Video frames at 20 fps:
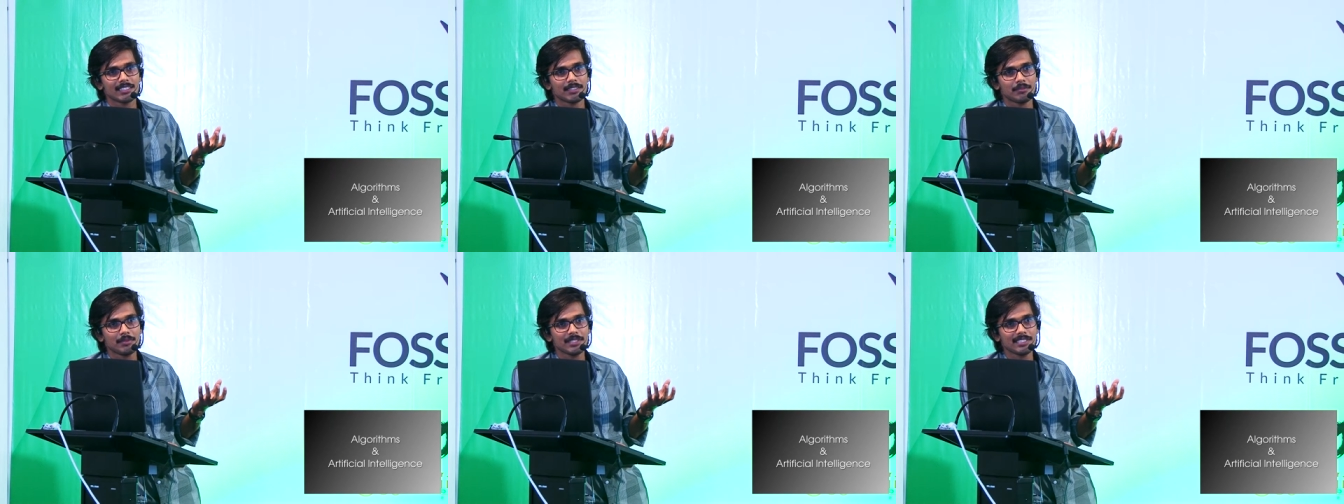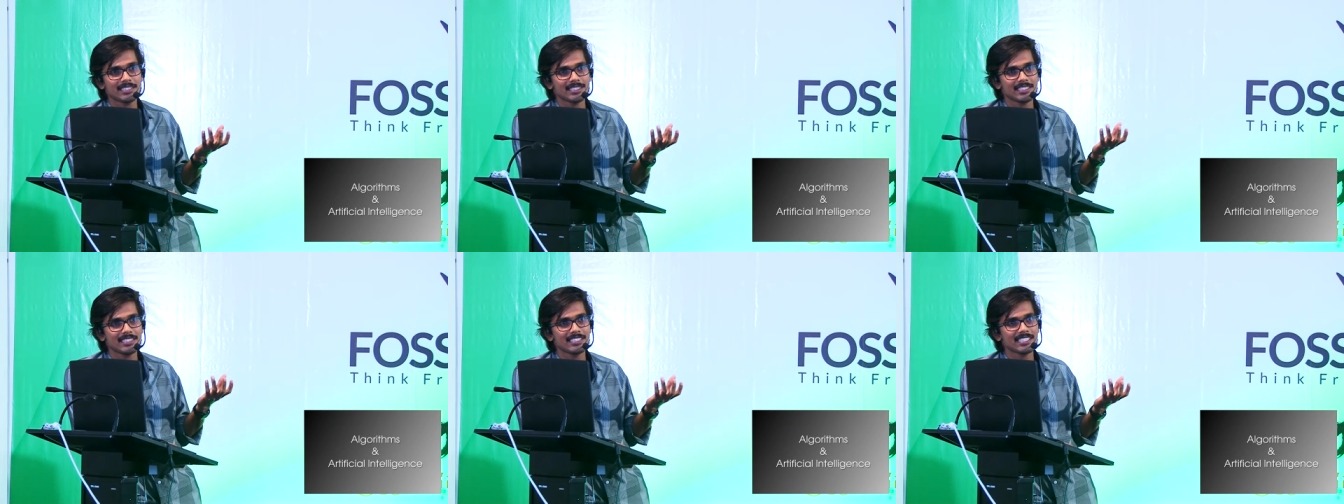
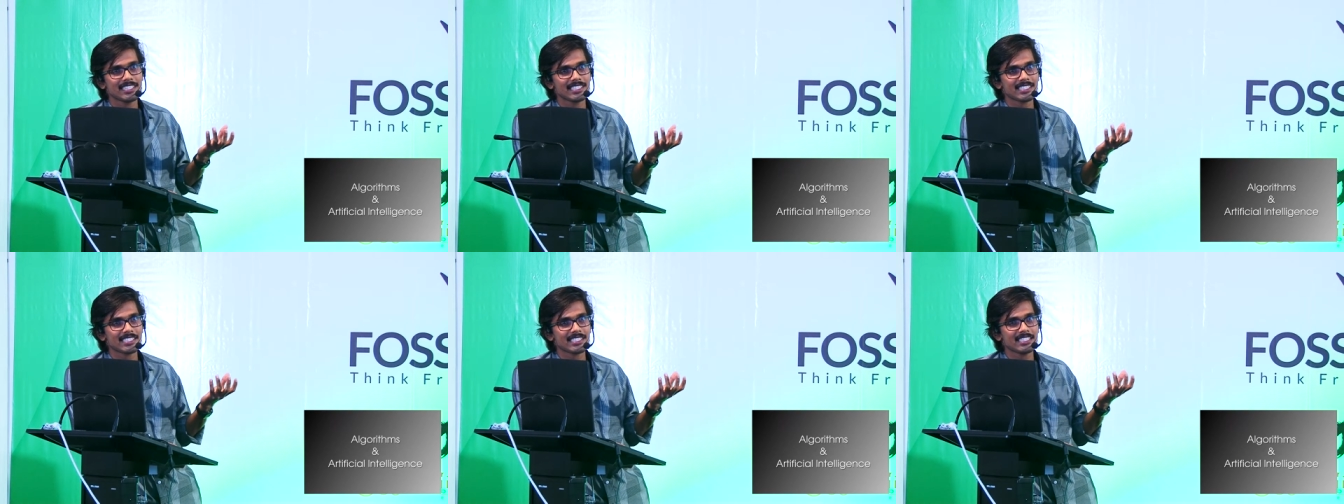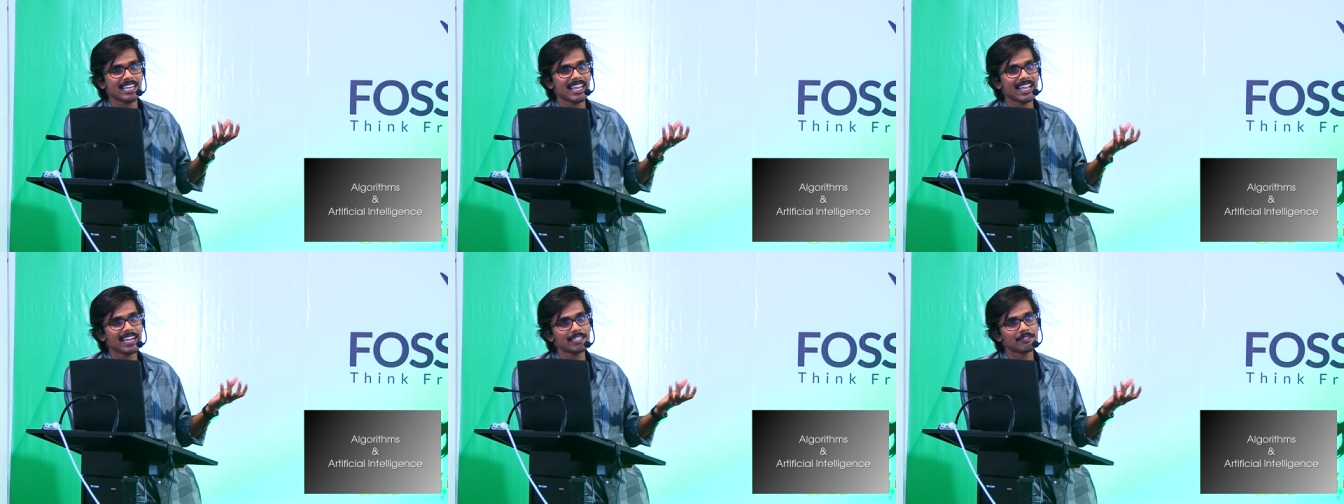Means it's just
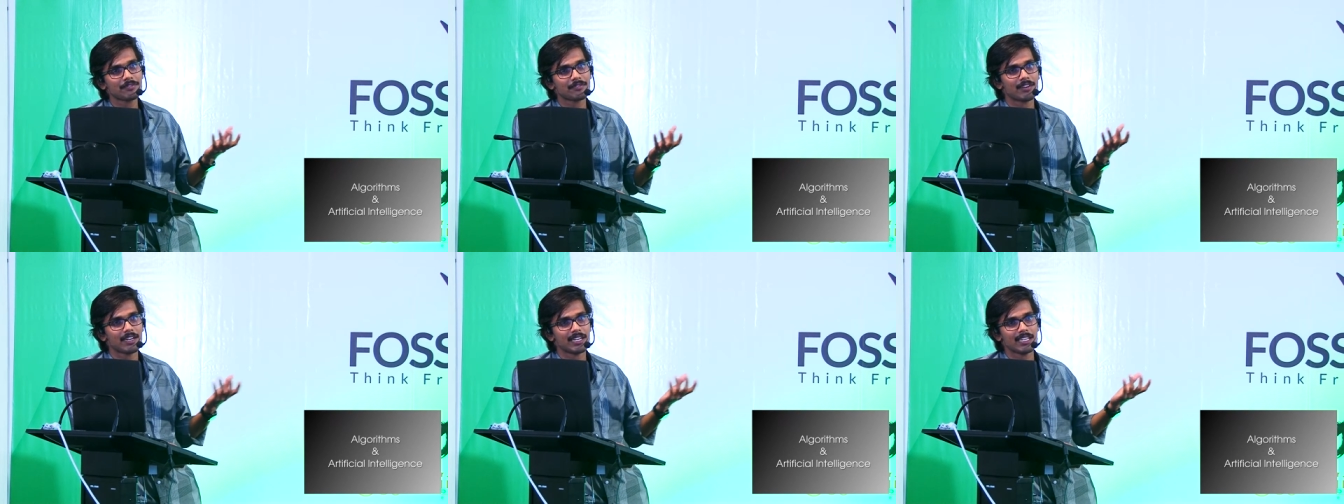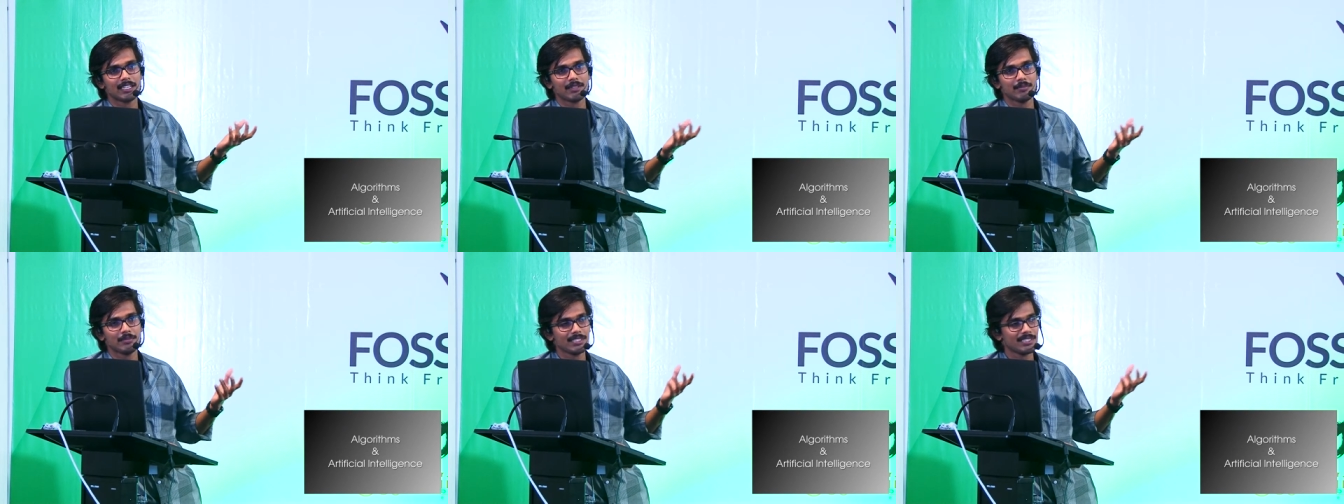learned,
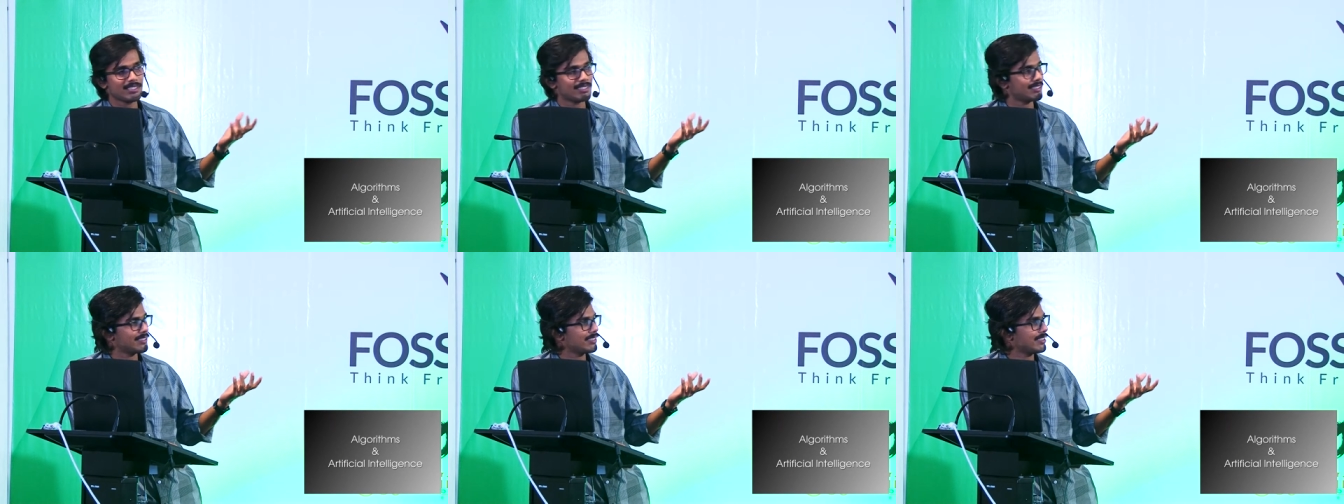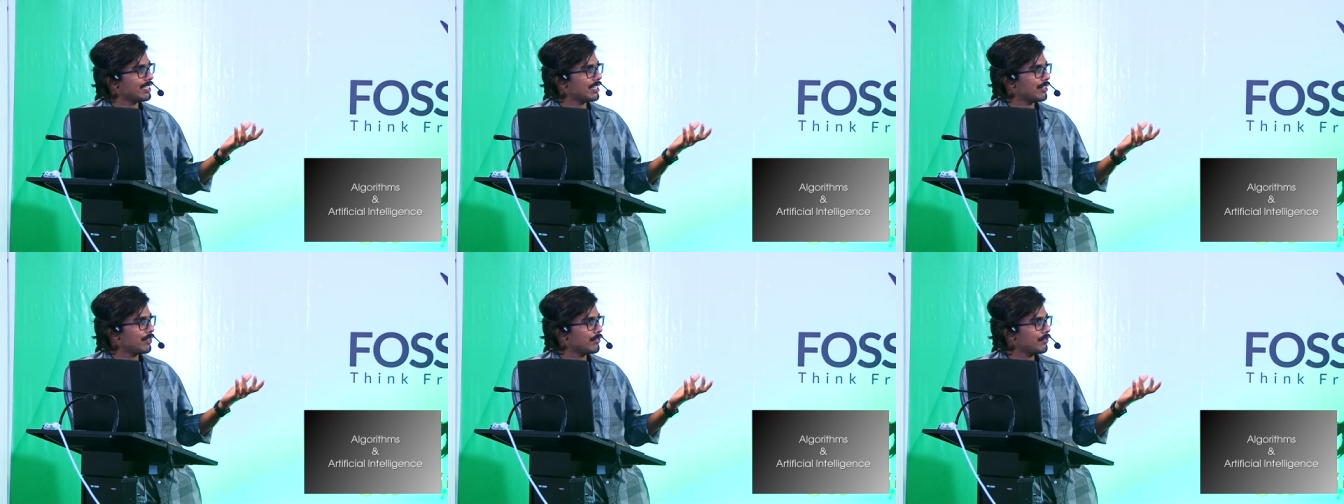uh, means
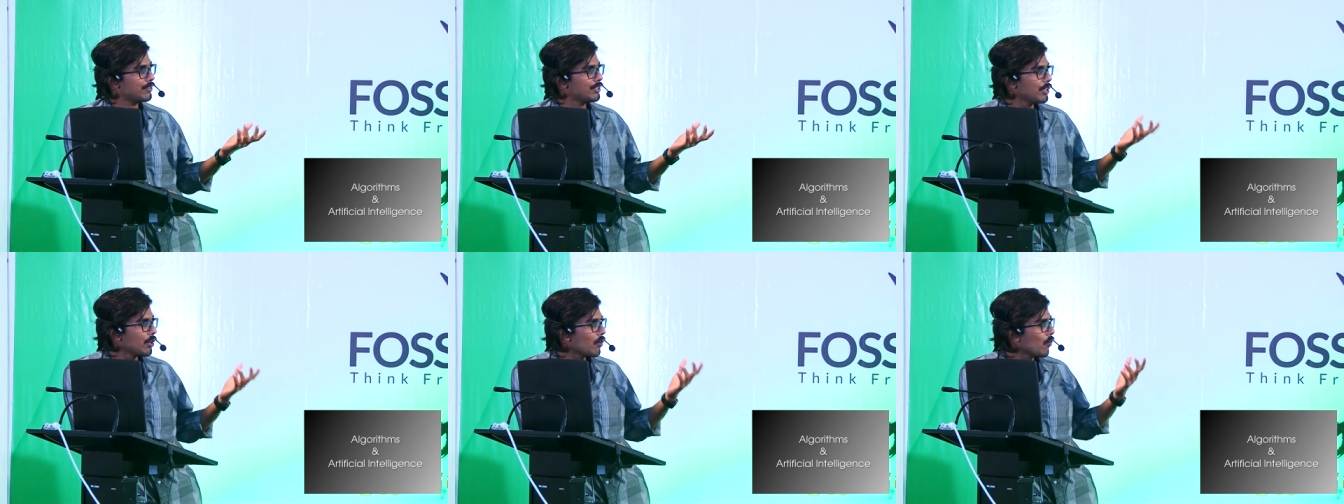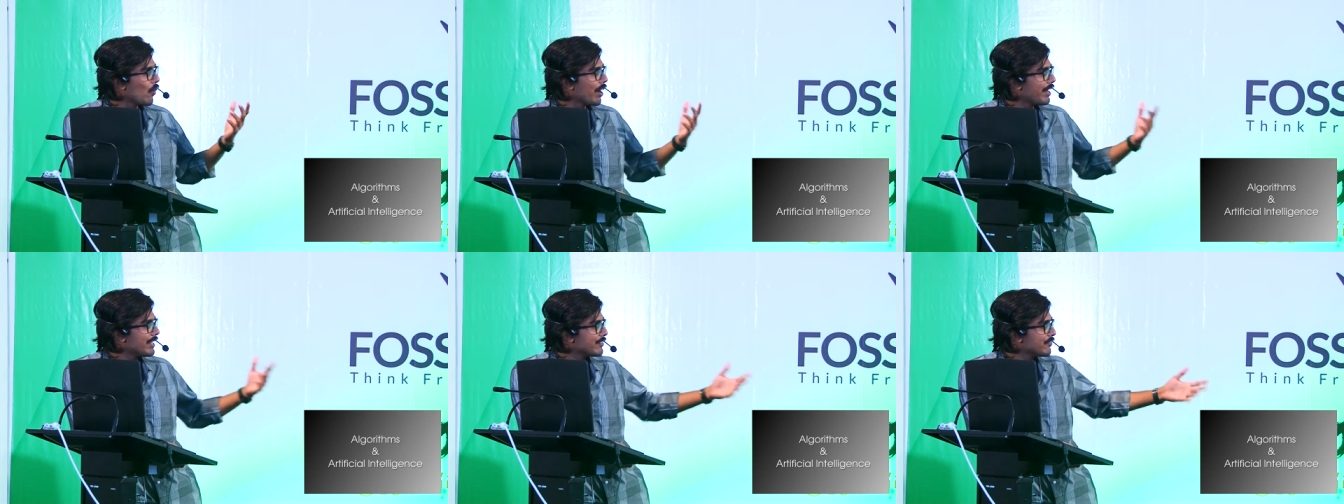uh, we know
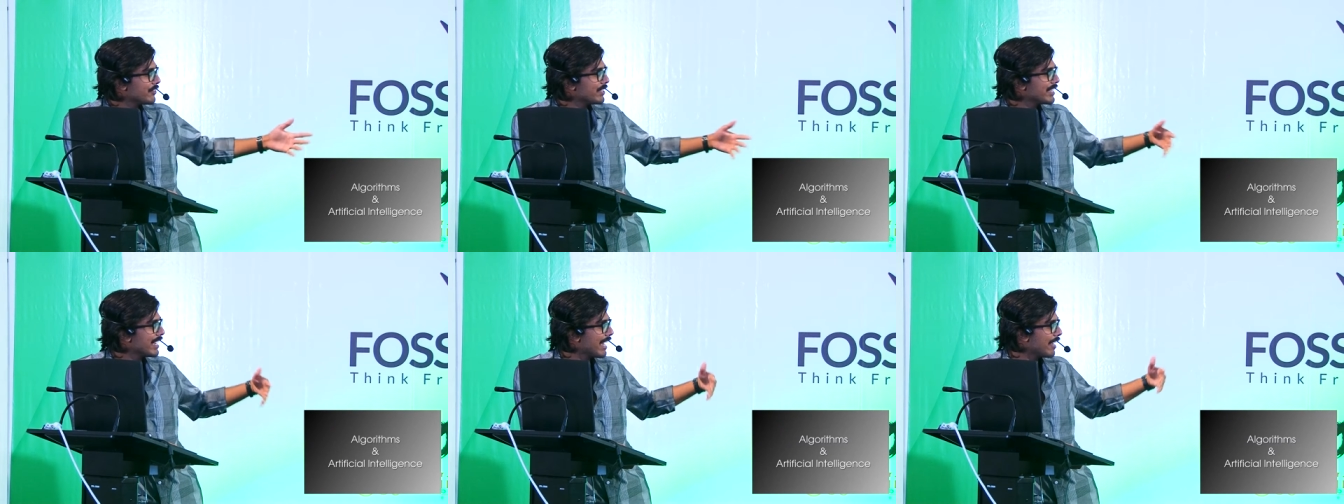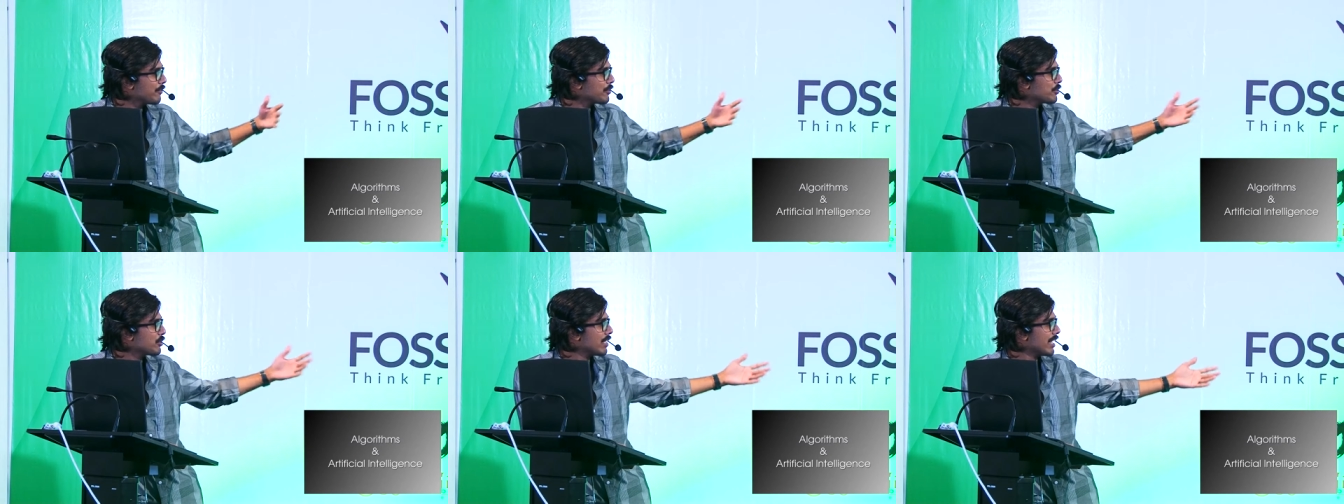what we
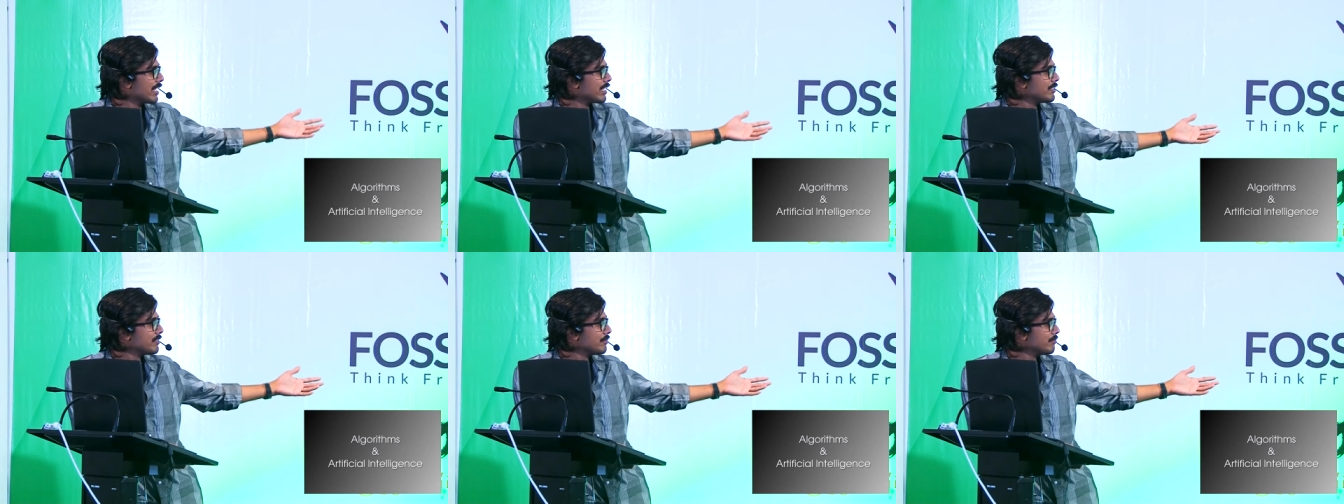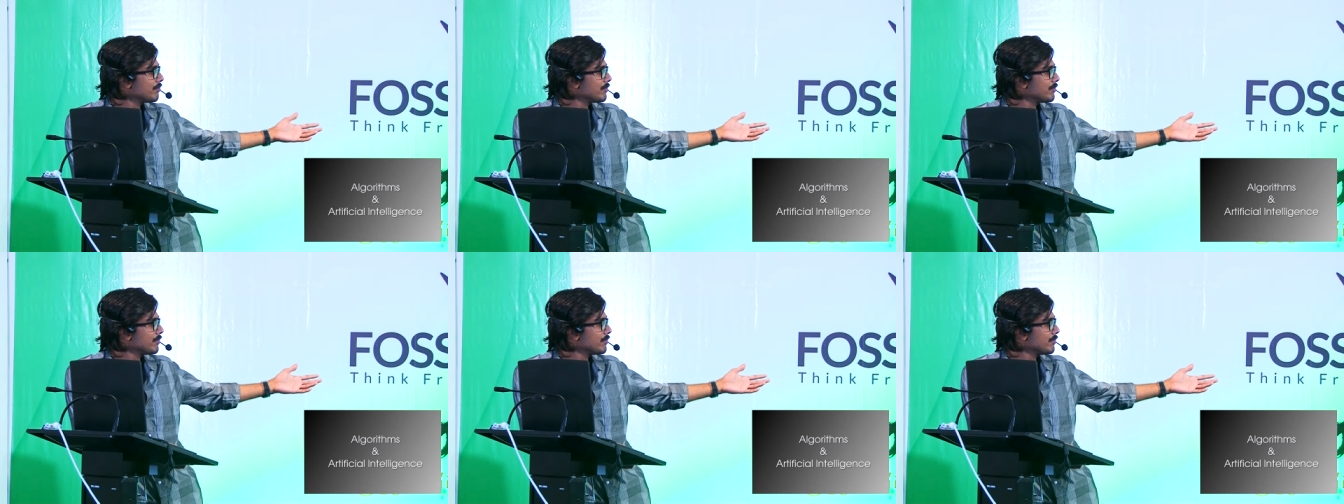gave to learn,